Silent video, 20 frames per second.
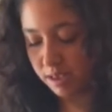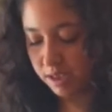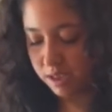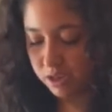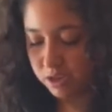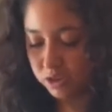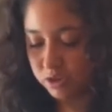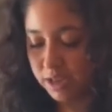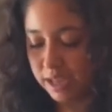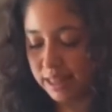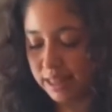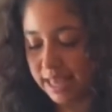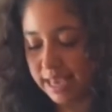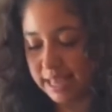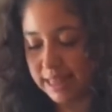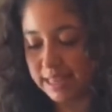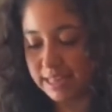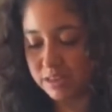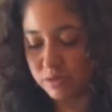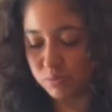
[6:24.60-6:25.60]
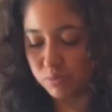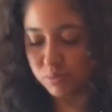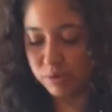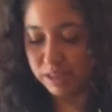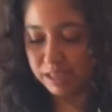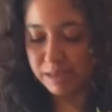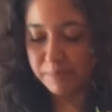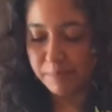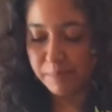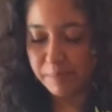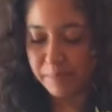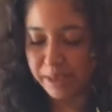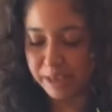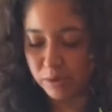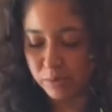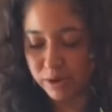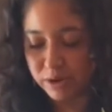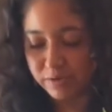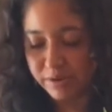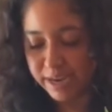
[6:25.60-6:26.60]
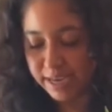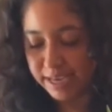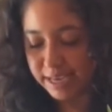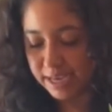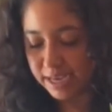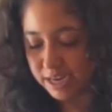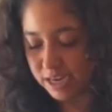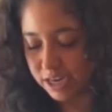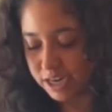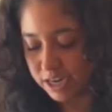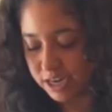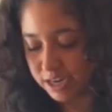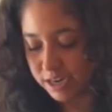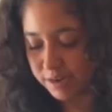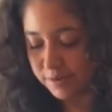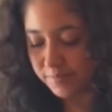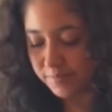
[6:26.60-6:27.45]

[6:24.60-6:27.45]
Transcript: So I like this really big one right here.